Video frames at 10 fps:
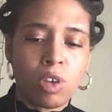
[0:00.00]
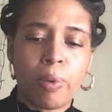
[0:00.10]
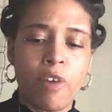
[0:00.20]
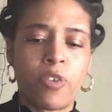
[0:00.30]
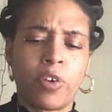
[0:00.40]
you
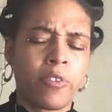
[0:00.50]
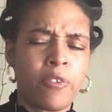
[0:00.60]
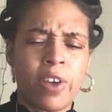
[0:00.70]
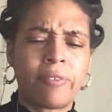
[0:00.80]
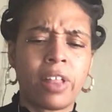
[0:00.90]
about 4
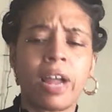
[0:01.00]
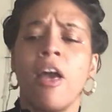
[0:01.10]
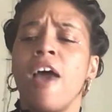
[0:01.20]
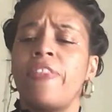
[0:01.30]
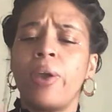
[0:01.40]
through 5 o'clock.
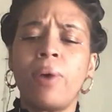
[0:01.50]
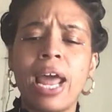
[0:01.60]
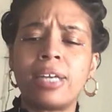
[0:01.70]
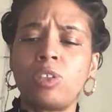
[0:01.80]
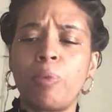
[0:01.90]
They
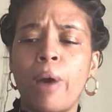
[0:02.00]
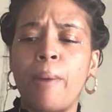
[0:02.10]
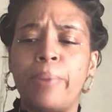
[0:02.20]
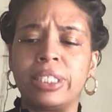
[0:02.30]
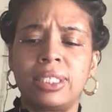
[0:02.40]
want to ask you
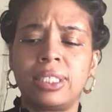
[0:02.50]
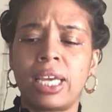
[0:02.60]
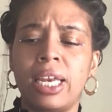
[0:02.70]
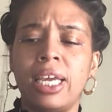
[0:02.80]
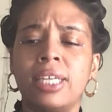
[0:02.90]
about business
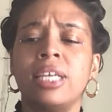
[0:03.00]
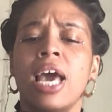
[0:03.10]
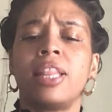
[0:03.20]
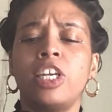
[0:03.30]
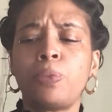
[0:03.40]
ideas.
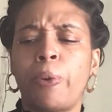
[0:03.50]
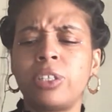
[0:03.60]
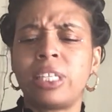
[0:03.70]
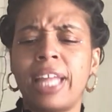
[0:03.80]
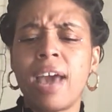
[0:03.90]
This
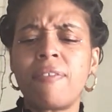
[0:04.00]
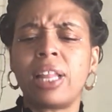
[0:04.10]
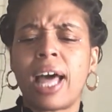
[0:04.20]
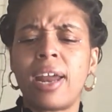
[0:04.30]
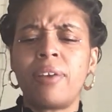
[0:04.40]
person, they have a
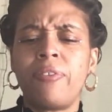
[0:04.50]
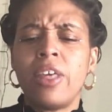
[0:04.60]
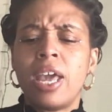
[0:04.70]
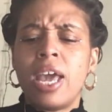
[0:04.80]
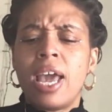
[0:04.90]
lot of
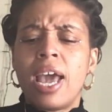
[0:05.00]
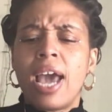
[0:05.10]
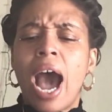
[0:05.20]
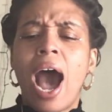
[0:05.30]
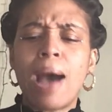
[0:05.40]

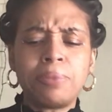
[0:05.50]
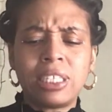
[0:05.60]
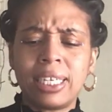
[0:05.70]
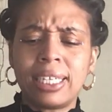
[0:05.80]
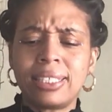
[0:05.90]

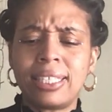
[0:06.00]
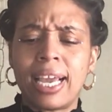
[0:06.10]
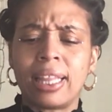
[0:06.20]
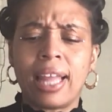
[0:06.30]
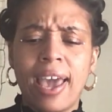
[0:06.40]
options
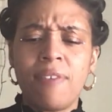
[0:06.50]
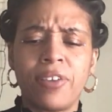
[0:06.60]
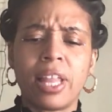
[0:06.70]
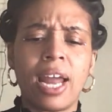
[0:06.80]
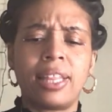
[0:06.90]
in life
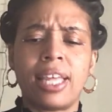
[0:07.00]
and a lot of